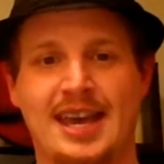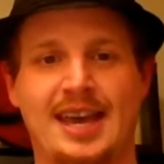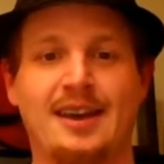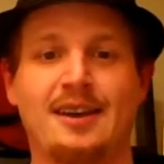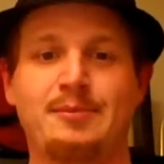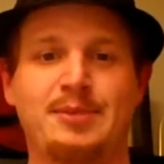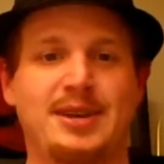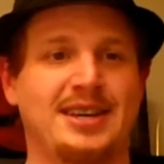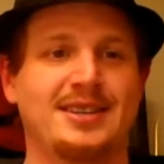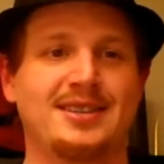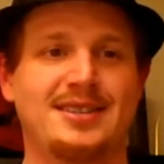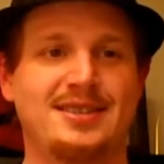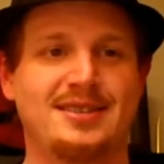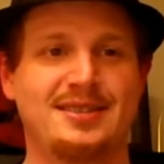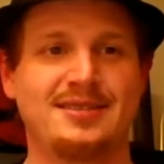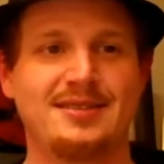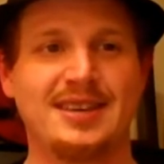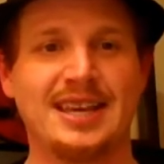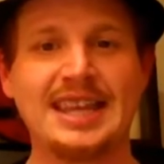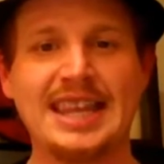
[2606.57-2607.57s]
uh,
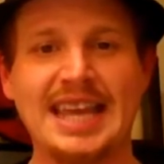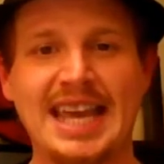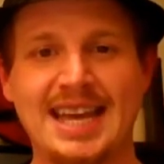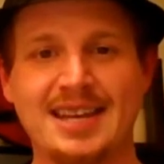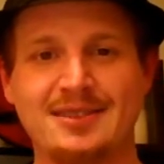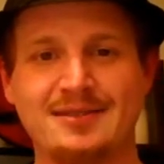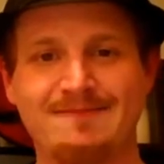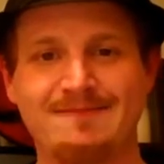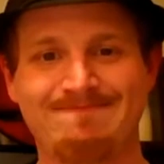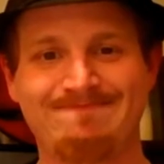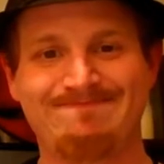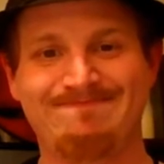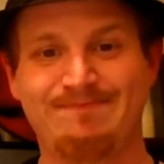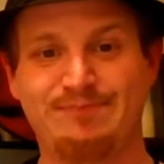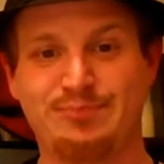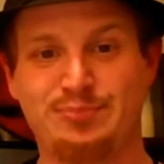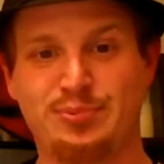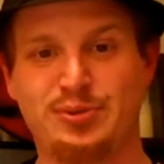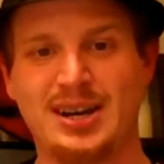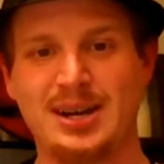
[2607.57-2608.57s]
because in the end,
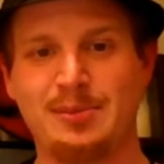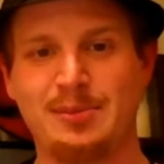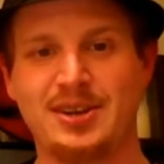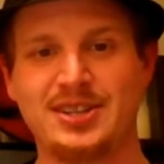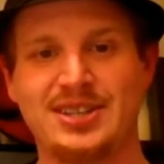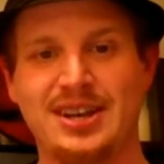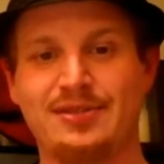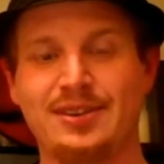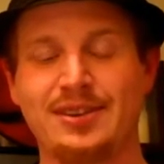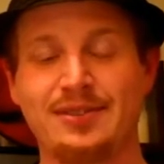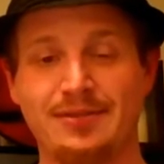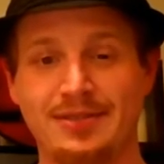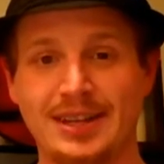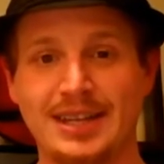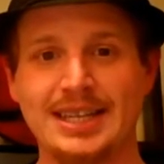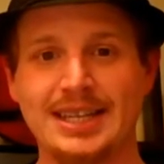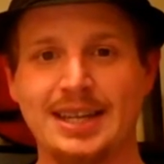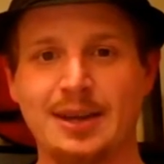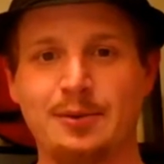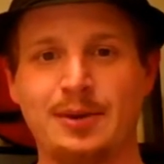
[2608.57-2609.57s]
pretty much every
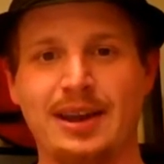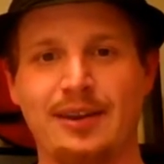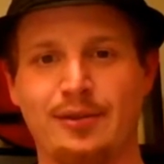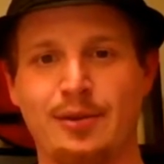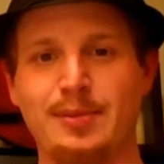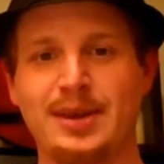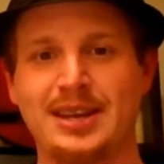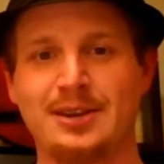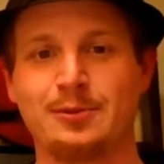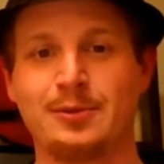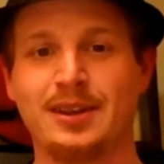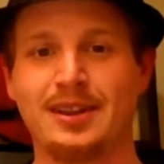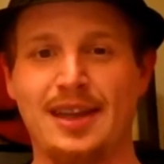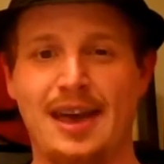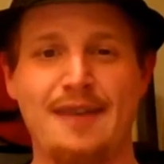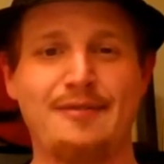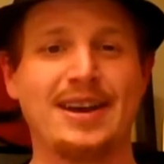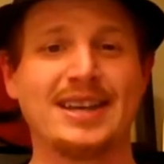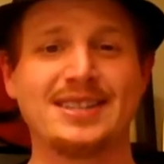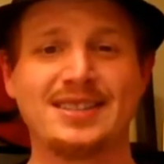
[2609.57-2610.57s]
villain that we ever meet in real
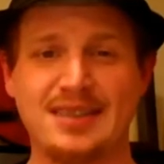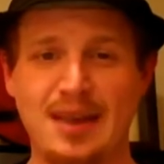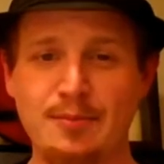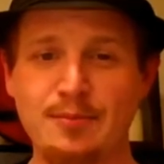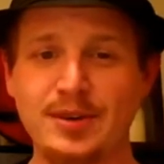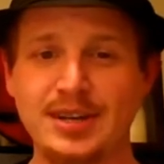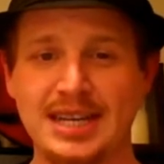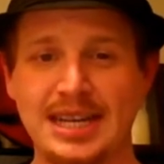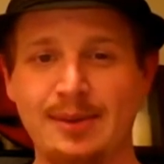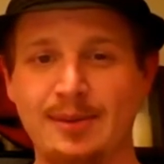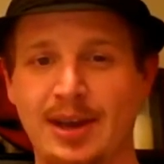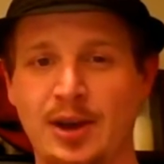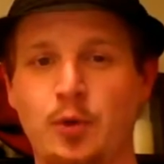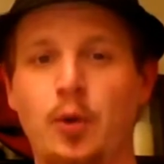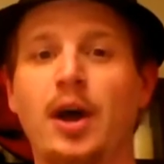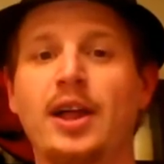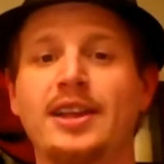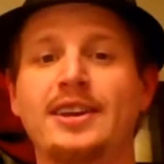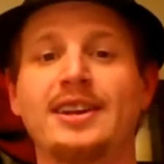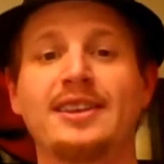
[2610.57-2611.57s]
life has some redeeming
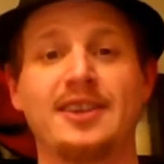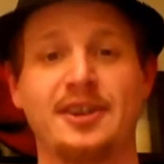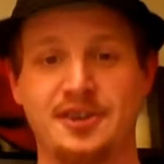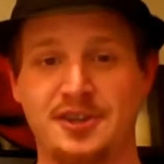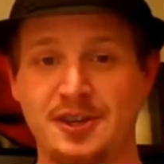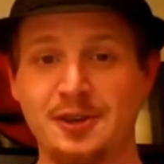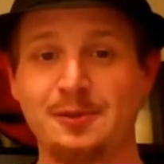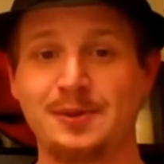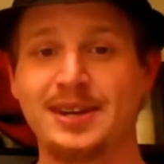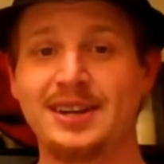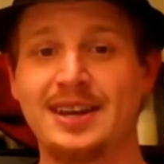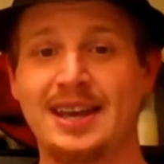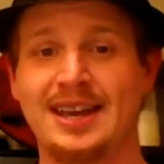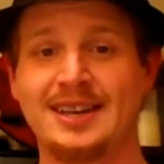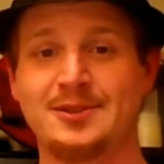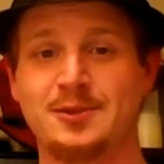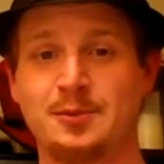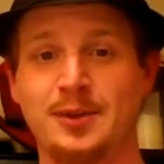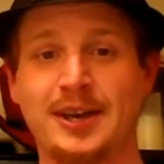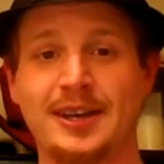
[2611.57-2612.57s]
quality. They're human
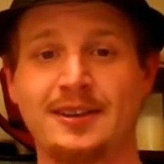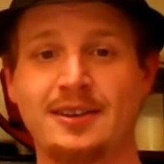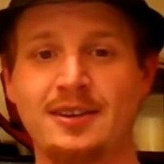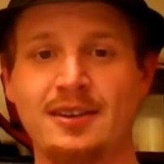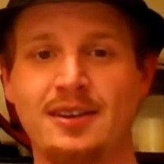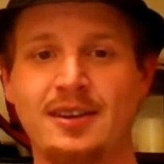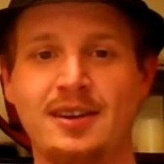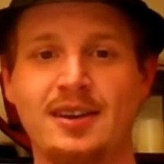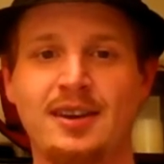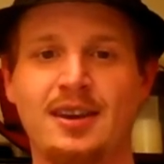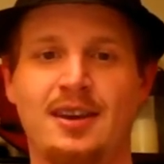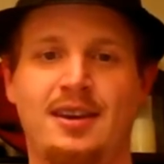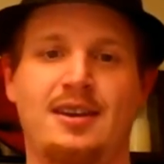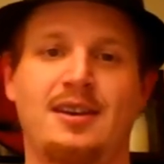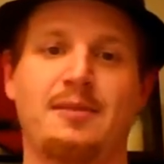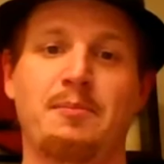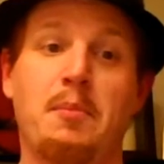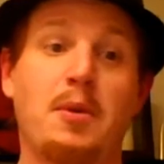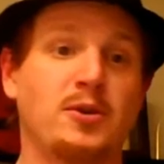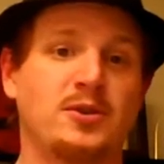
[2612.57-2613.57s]
as well.
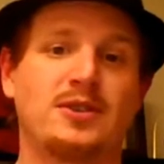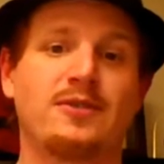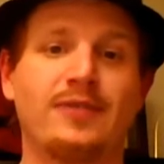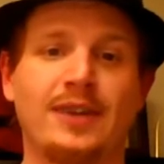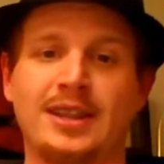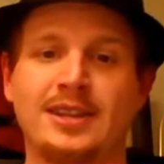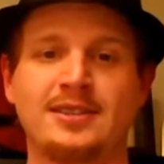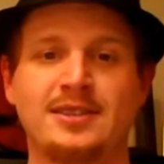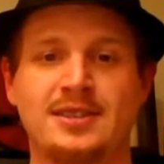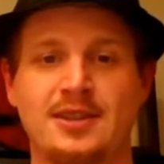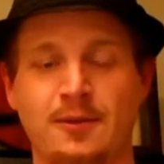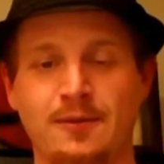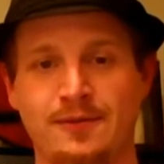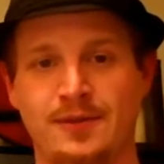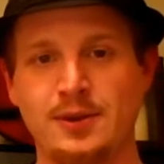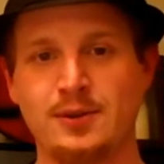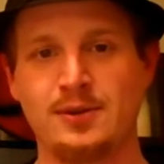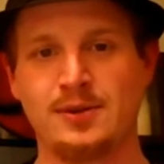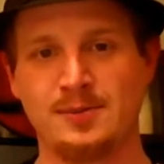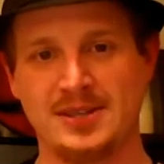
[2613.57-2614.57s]
And most villains don't
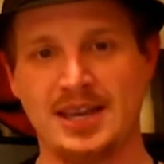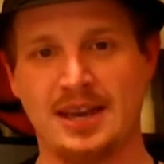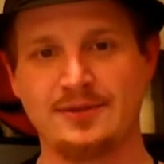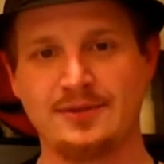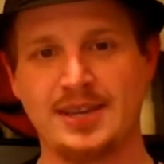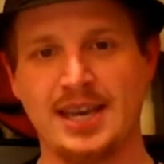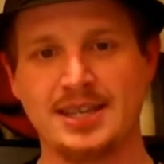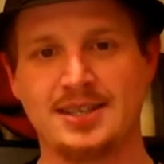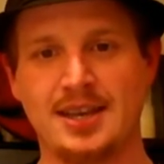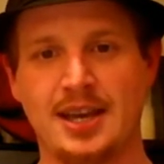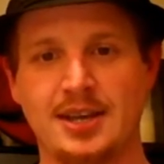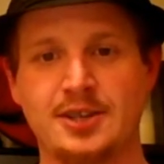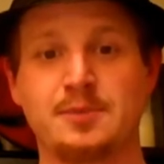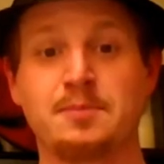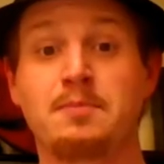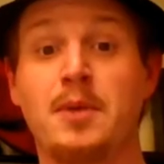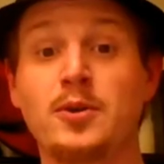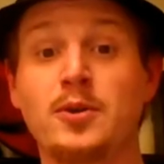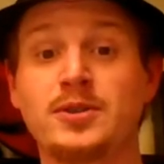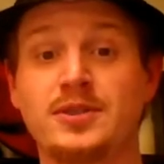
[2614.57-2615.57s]
view themselves as such.
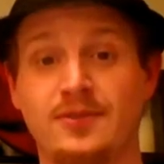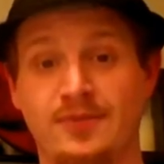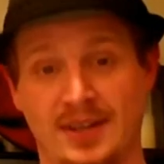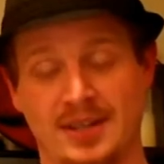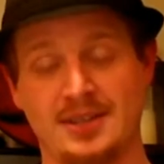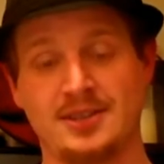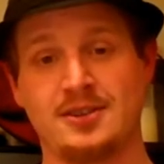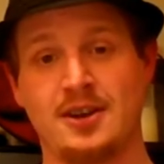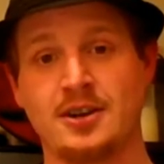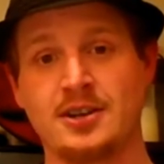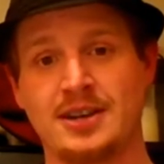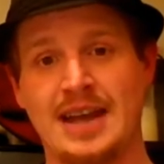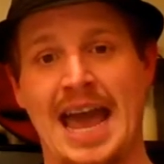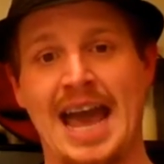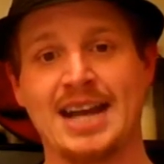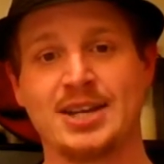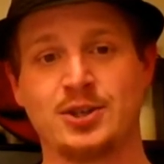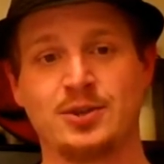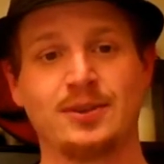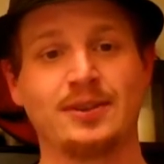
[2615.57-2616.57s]
Most villains aren't
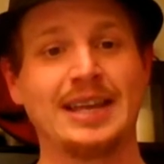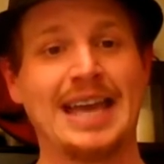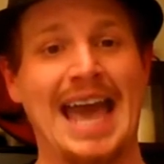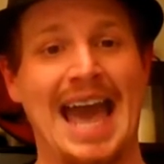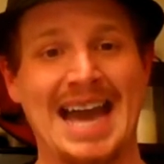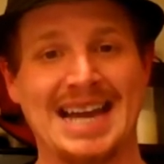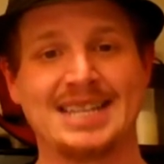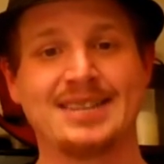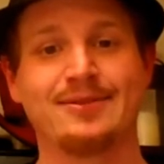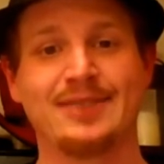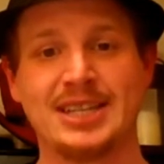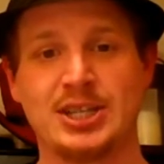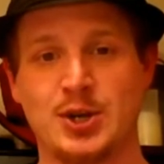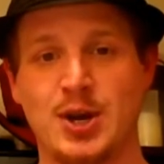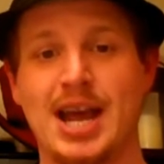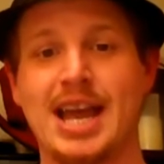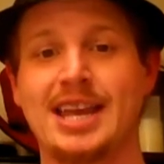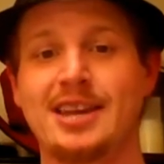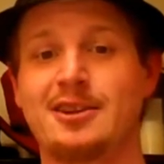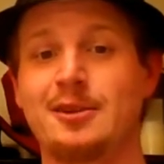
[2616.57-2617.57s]
actually actively
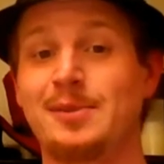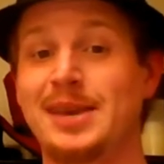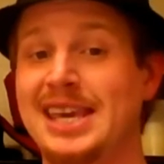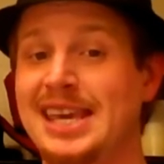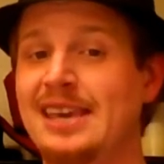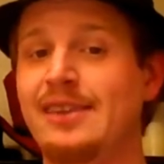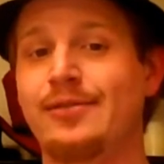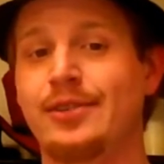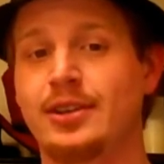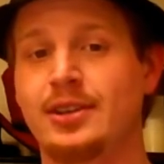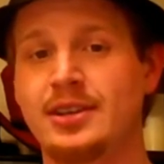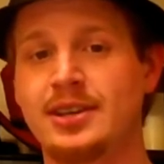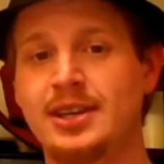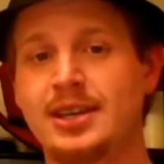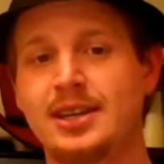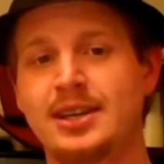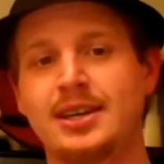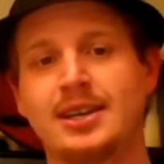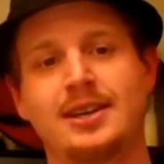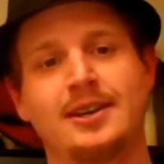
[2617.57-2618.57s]
trying to be evil.
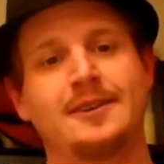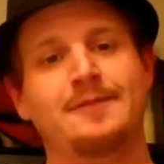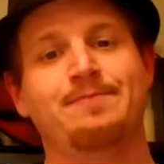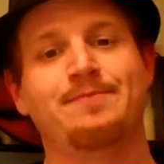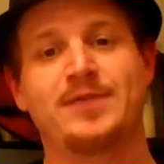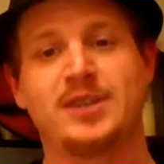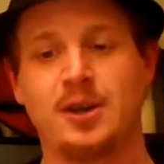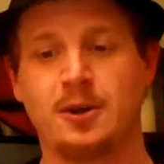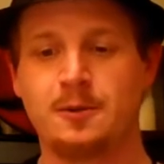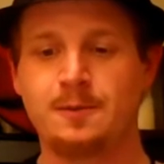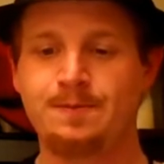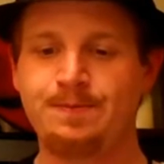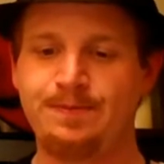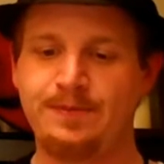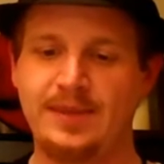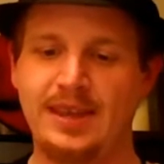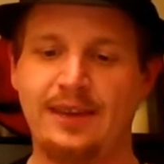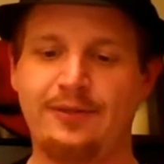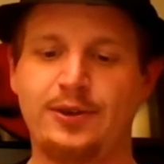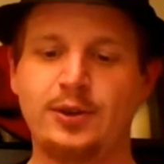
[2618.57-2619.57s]
So
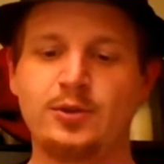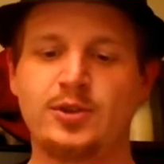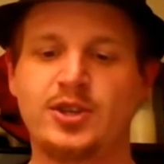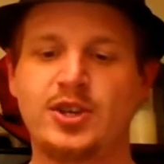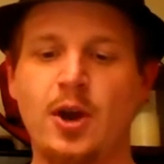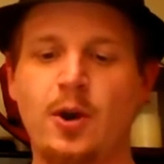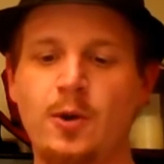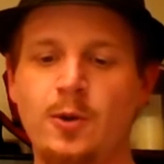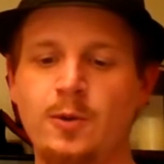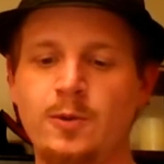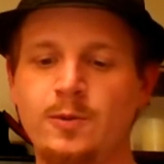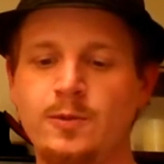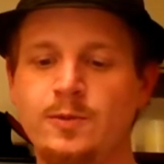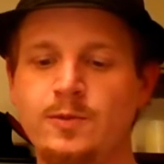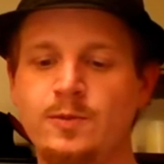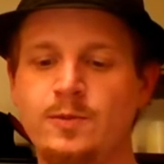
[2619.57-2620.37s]
if you show